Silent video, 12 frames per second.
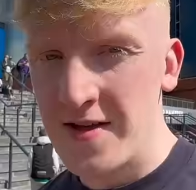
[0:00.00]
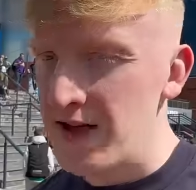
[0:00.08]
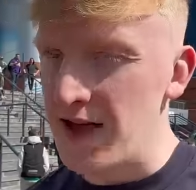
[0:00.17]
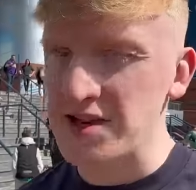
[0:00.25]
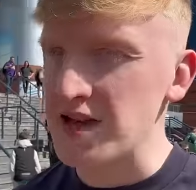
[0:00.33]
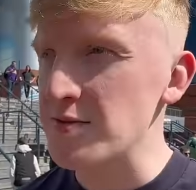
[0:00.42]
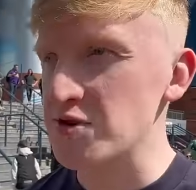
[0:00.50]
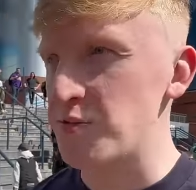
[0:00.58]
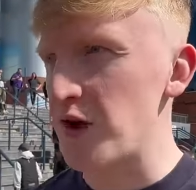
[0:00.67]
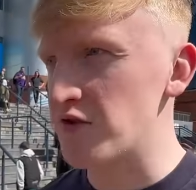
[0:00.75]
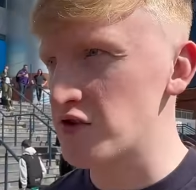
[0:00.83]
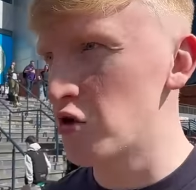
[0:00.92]
this game is
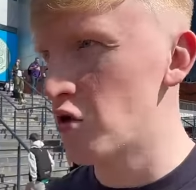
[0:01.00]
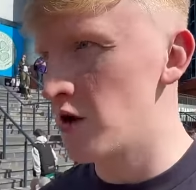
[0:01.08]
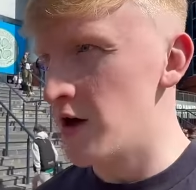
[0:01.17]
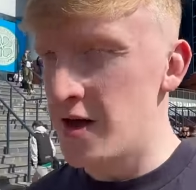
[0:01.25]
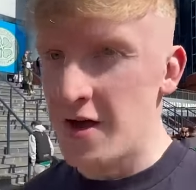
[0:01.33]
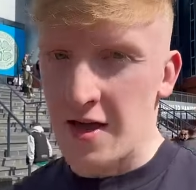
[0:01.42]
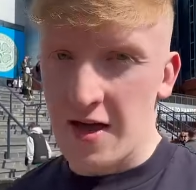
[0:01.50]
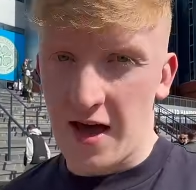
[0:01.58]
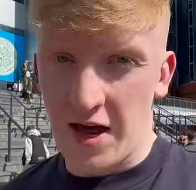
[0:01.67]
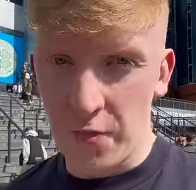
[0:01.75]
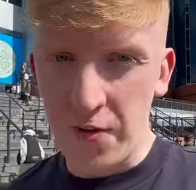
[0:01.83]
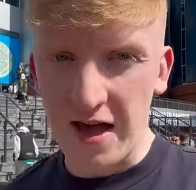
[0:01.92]
pivotal. And
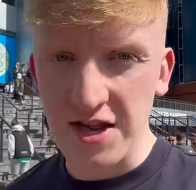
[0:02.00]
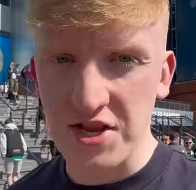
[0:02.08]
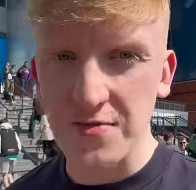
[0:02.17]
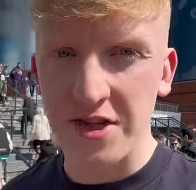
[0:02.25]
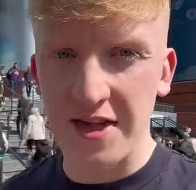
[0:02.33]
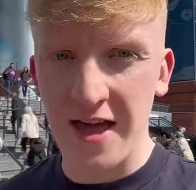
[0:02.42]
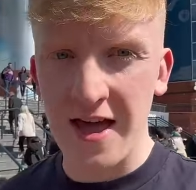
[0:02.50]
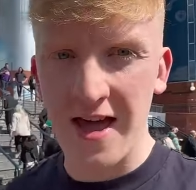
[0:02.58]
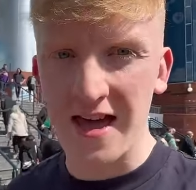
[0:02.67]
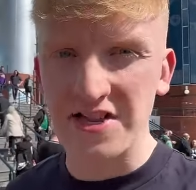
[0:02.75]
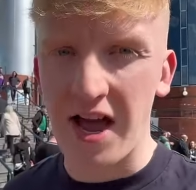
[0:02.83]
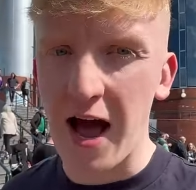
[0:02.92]
up against them today
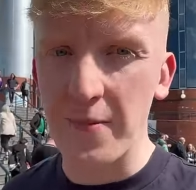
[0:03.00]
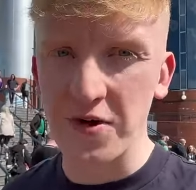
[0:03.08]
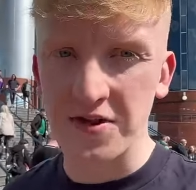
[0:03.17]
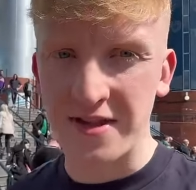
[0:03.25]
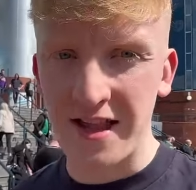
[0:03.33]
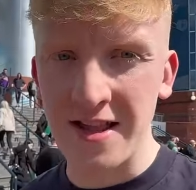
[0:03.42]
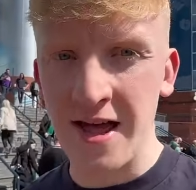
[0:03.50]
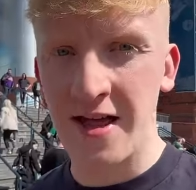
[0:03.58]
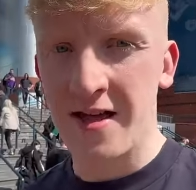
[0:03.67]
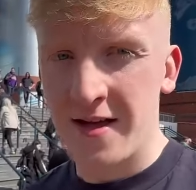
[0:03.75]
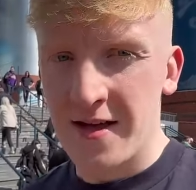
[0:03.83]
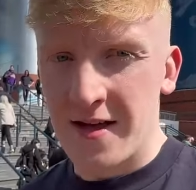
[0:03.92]
is Aberdeen.
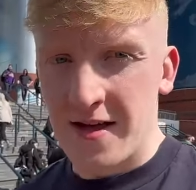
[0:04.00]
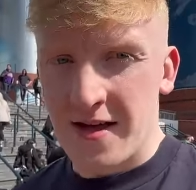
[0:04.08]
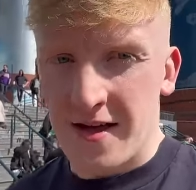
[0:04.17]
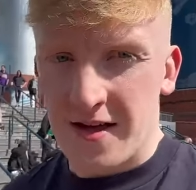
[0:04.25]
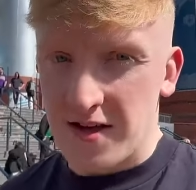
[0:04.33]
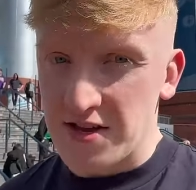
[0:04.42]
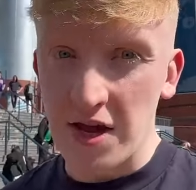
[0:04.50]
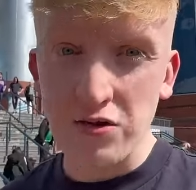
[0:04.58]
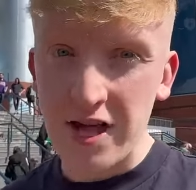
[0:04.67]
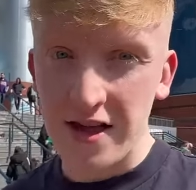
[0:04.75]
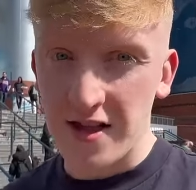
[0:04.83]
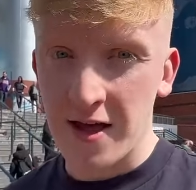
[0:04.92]

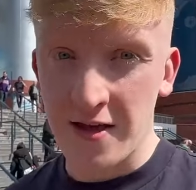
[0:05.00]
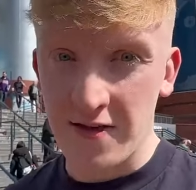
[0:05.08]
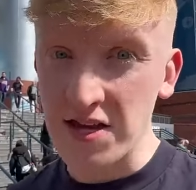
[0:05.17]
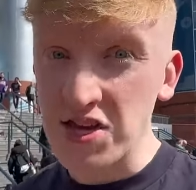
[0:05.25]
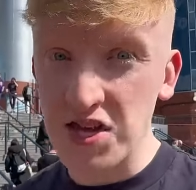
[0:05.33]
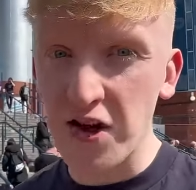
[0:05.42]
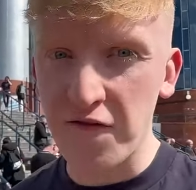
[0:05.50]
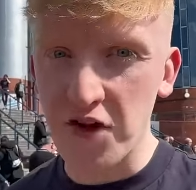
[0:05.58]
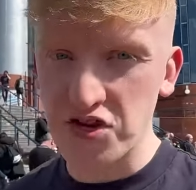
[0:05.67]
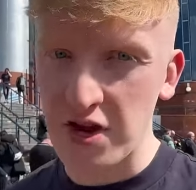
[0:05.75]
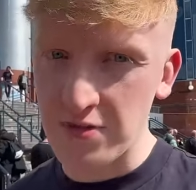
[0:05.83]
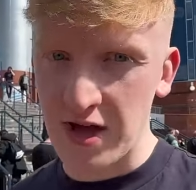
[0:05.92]
Celtic, this is their first
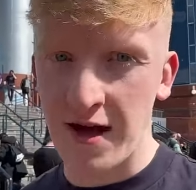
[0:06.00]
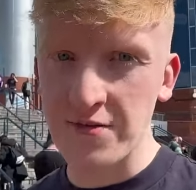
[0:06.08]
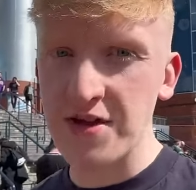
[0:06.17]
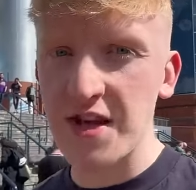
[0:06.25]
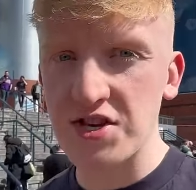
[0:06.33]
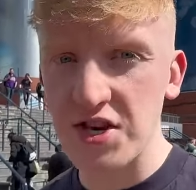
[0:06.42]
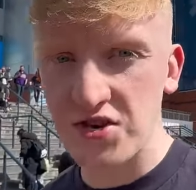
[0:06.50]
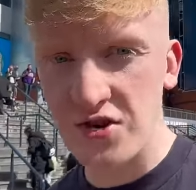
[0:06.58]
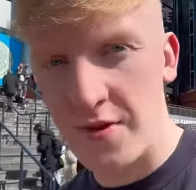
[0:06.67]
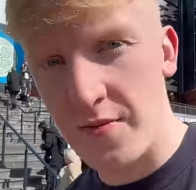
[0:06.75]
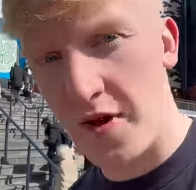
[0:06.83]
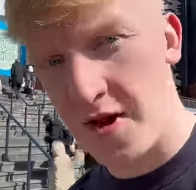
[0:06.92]
trip to Hampden this season,
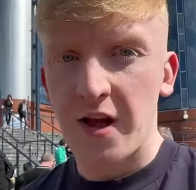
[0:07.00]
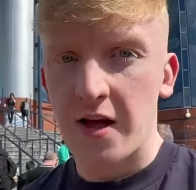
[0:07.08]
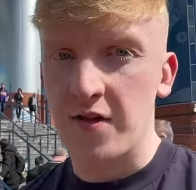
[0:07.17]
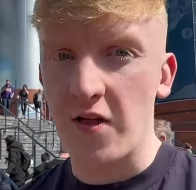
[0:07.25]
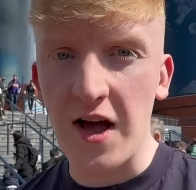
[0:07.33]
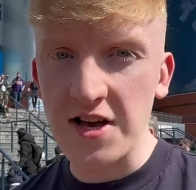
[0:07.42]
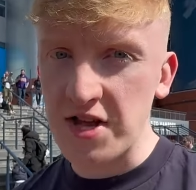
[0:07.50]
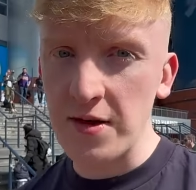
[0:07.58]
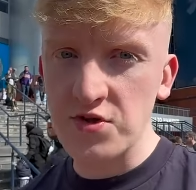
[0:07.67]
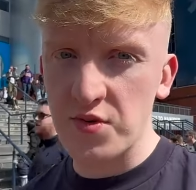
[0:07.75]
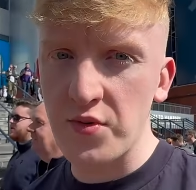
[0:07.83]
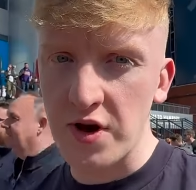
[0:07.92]
remember? The last
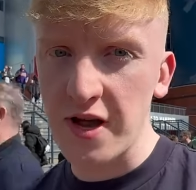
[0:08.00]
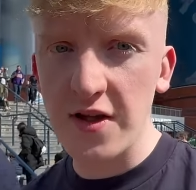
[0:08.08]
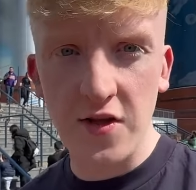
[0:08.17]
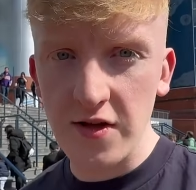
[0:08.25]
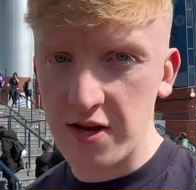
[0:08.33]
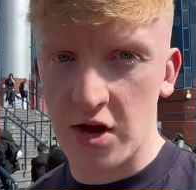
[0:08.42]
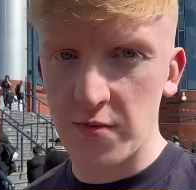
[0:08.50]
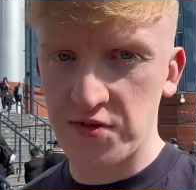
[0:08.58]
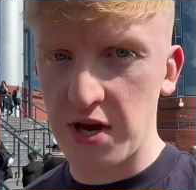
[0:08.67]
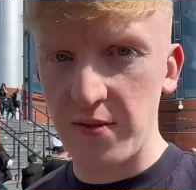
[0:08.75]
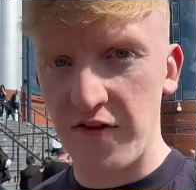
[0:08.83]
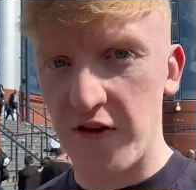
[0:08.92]
times we were here, the League Cup
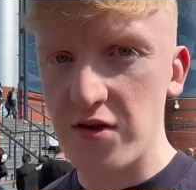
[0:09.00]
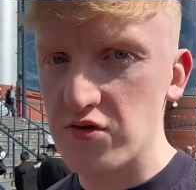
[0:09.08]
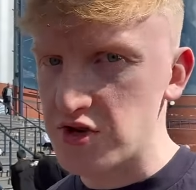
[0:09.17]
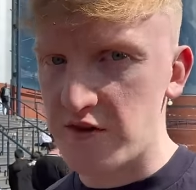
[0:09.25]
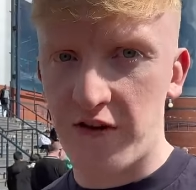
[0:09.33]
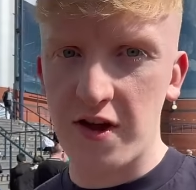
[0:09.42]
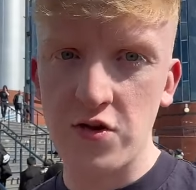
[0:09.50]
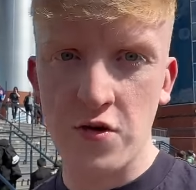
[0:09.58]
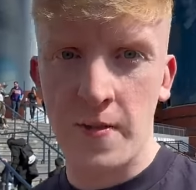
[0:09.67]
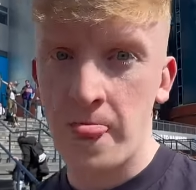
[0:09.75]
semi-finals, the final,